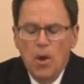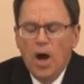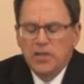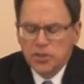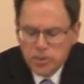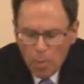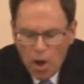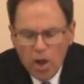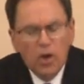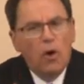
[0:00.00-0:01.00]
A
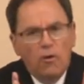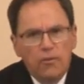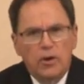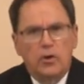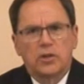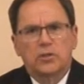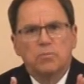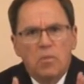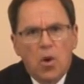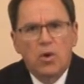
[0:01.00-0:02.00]
small overlooked
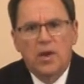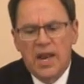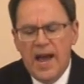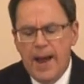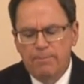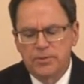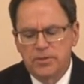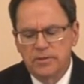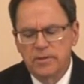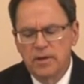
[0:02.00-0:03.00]
moral
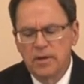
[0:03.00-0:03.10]
lapse